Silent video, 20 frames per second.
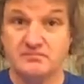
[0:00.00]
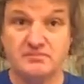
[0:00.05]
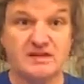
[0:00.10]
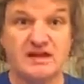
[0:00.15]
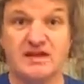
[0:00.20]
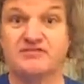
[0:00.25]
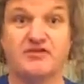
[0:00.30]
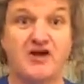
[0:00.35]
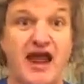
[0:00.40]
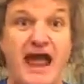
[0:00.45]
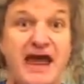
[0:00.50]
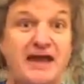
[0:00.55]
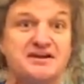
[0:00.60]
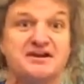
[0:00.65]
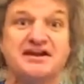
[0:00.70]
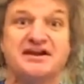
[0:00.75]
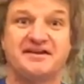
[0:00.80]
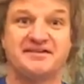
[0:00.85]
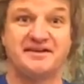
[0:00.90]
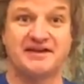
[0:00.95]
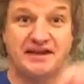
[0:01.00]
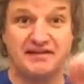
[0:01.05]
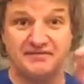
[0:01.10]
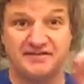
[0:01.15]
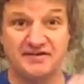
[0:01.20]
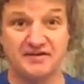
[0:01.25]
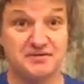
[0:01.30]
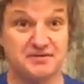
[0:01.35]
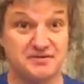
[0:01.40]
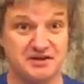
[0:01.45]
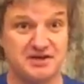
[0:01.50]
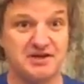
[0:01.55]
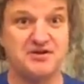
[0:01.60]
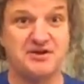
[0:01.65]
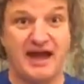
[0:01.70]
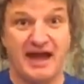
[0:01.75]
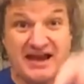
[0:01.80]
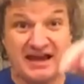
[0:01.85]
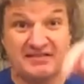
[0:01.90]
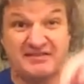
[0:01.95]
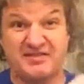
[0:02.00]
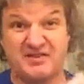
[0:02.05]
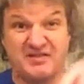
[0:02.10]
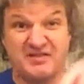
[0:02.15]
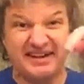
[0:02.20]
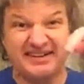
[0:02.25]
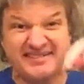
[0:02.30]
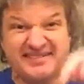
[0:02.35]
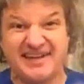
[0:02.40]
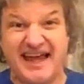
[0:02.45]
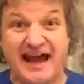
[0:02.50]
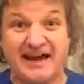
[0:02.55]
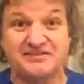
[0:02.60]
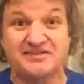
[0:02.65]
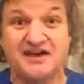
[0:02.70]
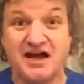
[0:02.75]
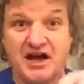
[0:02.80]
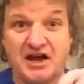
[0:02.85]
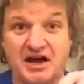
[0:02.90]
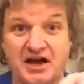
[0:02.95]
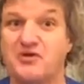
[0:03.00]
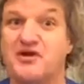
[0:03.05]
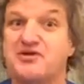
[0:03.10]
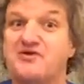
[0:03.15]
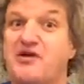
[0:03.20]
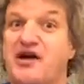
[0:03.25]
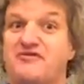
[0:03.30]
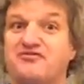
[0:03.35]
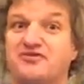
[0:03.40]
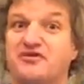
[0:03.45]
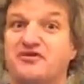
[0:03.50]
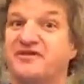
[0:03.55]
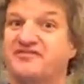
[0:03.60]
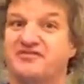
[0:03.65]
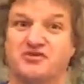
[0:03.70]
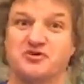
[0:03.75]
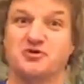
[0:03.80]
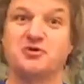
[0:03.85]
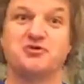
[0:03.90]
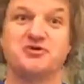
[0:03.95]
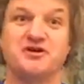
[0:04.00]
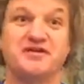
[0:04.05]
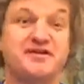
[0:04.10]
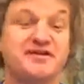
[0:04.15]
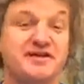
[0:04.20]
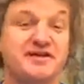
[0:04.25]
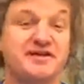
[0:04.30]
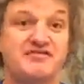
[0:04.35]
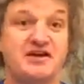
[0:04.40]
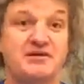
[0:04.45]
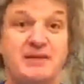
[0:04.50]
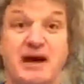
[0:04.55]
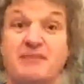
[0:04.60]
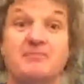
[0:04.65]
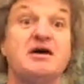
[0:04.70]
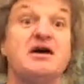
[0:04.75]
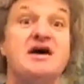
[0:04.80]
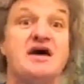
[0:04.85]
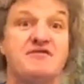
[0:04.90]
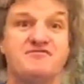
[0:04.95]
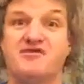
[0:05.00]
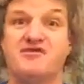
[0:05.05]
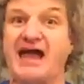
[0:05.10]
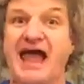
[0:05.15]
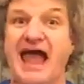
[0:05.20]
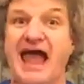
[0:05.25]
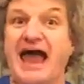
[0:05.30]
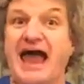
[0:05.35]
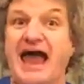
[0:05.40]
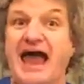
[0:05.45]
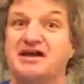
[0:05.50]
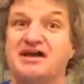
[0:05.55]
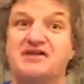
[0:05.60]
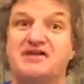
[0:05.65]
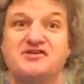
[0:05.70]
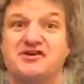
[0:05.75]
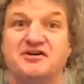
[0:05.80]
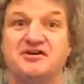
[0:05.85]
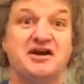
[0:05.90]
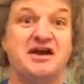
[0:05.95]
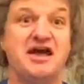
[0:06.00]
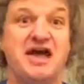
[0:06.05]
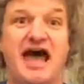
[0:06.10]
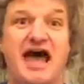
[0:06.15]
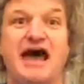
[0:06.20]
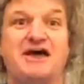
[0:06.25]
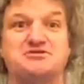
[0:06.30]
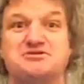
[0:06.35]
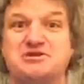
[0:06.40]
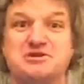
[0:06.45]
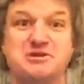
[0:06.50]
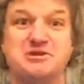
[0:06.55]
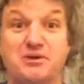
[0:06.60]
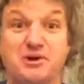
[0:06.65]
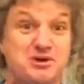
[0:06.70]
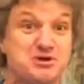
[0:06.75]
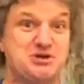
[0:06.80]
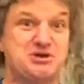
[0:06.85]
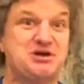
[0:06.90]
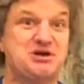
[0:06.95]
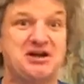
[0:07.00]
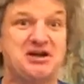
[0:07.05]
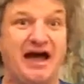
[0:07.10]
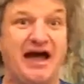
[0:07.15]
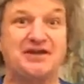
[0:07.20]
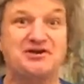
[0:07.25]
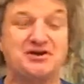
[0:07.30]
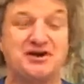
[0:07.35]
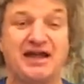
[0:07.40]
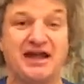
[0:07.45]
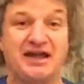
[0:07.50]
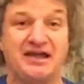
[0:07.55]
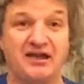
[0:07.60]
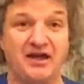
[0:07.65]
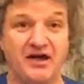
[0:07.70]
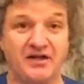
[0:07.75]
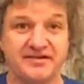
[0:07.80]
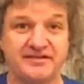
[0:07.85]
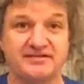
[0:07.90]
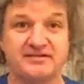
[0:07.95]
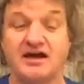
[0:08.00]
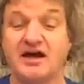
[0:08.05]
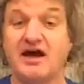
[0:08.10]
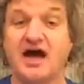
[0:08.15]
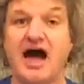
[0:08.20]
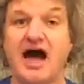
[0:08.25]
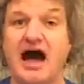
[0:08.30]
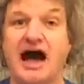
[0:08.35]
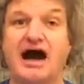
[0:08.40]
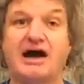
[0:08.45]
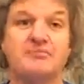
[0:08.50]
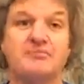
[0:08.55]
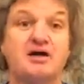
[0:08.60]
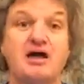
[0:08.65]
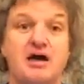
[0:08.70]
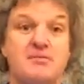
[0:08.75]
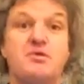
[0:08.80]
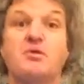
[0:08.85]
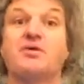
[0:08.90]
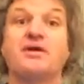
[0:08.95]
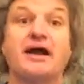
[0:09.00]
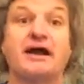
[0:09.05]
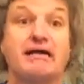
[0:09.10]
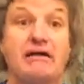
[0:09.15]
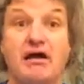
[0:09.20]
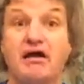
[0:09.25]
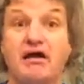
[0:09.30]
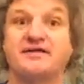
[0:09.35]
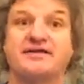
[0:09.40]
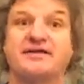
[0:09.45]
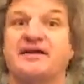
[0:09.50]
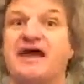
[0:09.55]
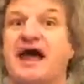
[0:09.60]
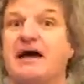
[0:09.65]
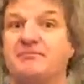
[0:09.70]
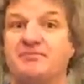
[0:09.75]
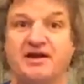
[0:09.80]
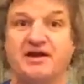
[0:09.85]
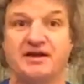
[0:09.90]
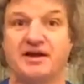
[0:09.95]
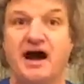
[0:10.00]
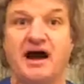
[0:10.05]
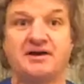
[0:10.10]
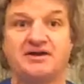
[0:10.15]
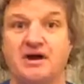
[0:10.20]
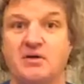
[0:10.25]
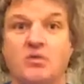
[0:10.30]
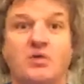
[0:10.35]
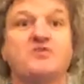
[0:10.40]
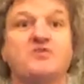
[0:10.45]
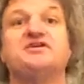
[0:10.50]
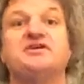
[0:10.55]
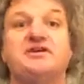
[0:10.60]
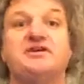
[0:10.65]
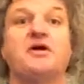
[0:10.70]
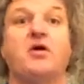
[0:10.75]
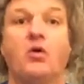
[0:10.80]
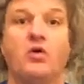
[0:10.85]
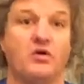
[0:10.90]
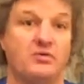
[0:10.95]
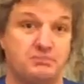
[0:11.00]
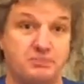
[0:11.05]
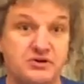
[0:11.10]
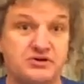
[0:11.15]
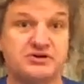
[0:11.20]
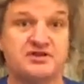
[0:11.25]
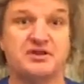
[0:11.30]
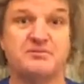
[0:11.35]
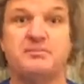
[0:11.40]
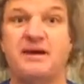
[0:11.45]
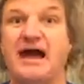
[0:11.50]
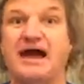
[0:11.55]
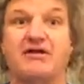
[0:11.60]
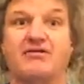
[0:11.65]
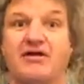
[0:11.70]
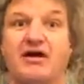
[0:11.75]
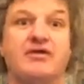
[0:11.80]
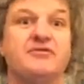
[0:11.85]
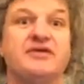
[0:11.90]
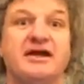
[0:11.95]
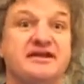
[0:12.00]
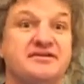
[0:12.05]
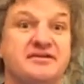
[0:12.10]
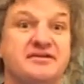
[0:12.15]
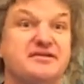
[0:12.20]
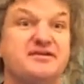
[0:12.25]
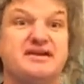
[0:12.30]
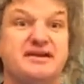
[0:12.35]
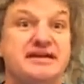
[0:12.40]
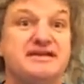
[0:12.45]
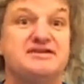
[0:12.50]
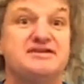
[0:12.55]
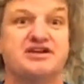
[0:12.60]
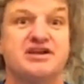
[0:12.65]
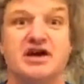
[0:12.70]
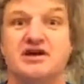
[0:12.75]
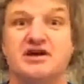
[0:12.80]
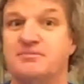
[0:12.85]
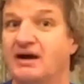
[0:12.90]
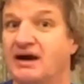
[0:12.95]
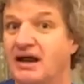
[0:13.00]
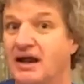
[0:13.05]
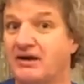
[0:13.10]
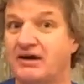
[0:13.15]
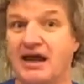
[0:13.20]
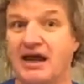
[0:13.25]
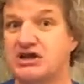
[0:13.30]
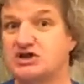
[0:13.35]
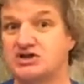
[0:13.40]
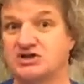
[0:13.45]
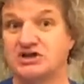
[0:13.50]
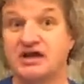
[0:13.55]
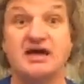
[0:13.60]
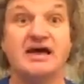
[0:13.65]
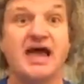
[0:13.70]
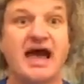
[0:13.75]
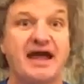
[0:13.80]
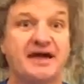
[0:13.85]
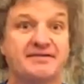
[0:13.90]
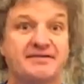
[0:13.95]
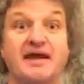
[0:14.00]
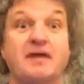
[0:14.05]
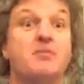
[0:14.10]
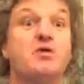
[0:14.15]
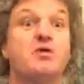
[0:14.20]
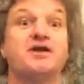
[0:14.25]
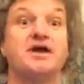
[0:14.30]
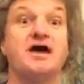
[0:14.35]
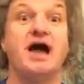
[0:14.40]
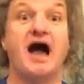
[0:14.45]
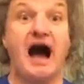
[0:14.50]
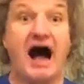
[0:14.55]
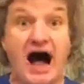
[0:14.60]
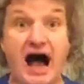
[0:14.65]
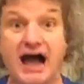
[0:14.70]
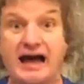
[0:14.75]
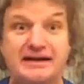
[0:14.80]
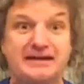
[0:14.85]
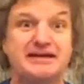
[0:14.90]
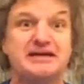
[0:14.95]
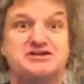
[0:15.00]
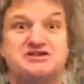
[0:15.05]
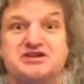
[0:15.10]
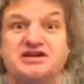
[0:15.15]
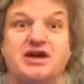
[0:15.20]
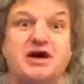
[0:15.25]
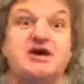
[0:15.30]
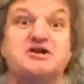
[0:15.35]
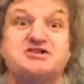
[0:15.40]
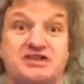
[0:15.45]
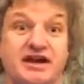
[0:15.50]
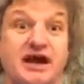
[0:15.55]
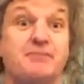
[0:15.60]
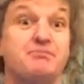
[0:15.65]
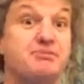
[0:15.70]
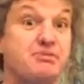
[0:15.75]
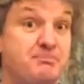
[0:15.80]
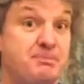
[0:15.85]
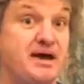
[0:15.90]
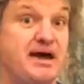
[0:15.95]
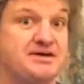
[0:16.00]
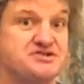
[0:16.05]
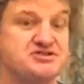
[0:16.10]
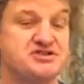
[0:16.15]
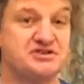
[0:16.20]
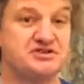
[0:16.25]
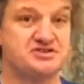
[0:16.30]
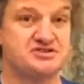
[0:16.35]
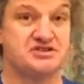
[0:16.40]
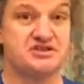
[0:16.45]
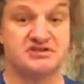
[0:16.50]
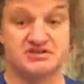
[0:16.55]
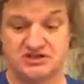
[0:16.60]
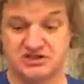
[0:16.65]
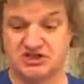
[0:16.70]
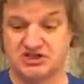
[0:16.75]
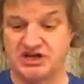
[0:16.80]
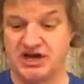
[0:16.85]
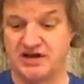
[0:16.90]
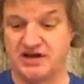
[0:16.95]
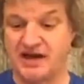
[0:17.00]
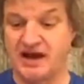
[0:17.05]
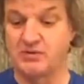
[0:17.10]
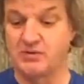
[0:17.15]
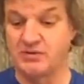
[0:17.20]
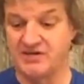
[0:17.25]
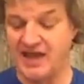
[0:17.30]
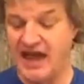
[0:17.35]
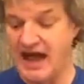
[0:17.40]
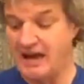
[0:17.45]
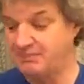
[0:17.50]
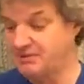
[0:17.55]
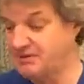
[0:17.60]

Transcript: Very handy because it gives you, in the UK, it gives you the exact grid reference for an Ordnance Survey map. Very handy if you're out in the bush and you get lost. But when I close that app, then I don't want it or put it in the background. It doesn't need to know my location except when I need to know it, and I'm prepared to share that with the app.